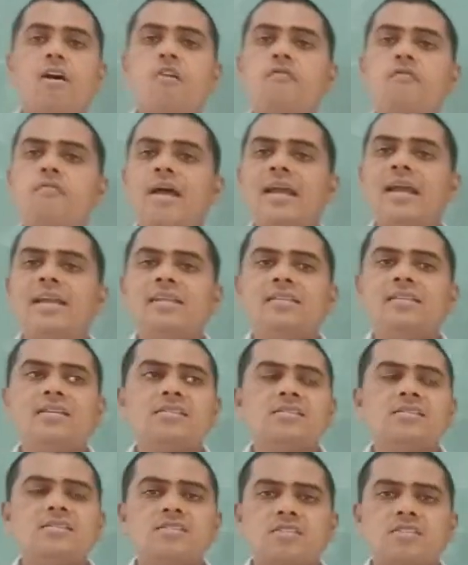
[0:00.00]
of finding
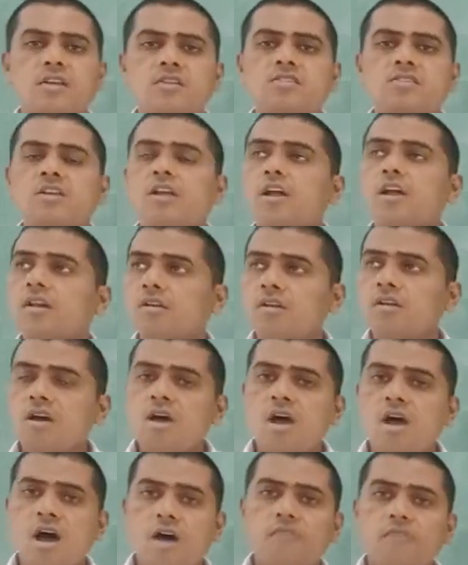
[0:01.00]
the solution or
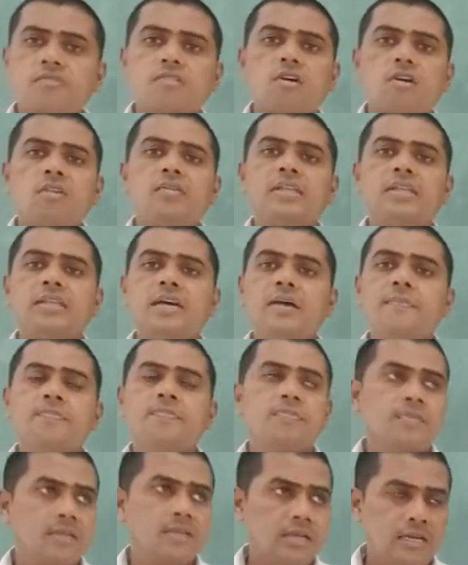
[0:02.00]
of solving
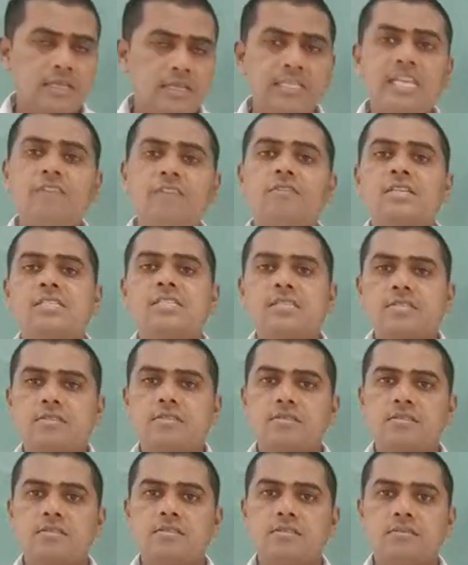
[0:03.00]
the
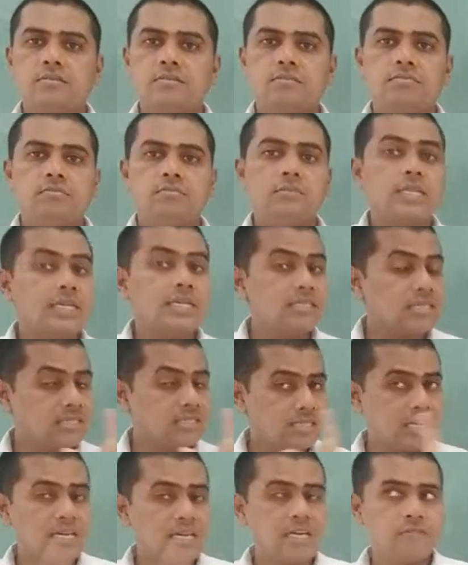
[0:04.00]
equations. That is
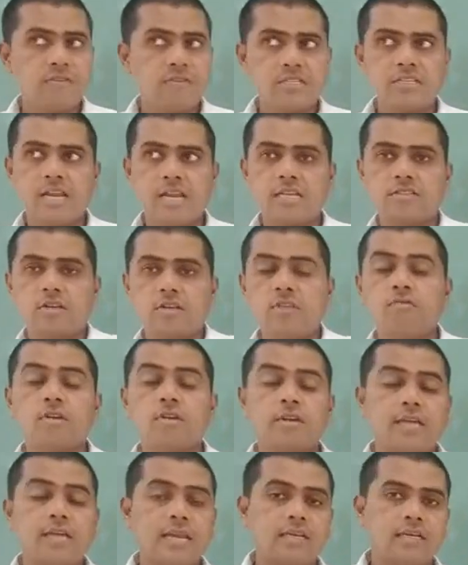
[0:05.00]
the general definition actually
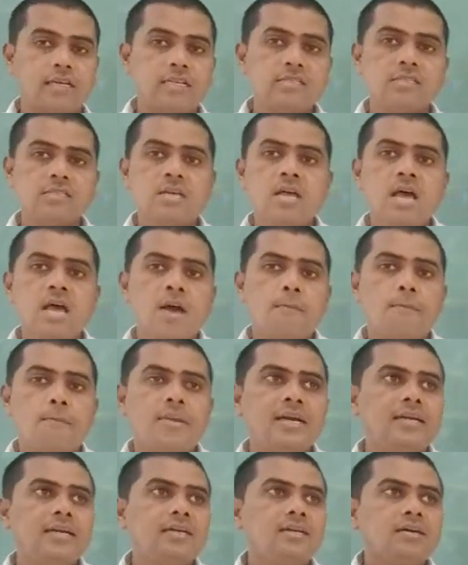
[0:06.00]
for calculus.
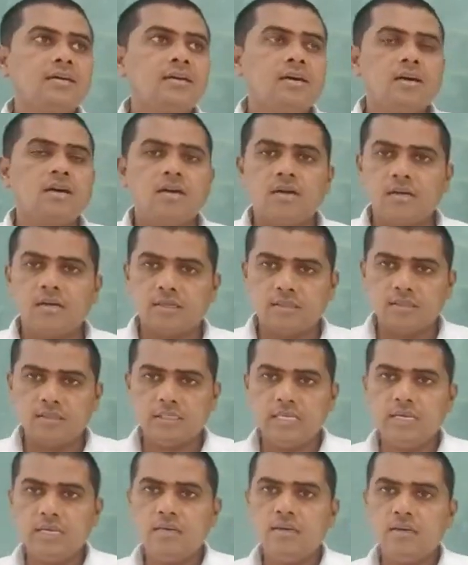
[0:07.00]
But
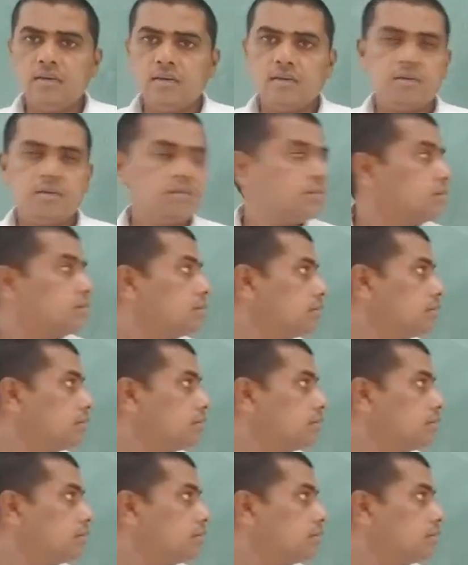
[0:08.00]
in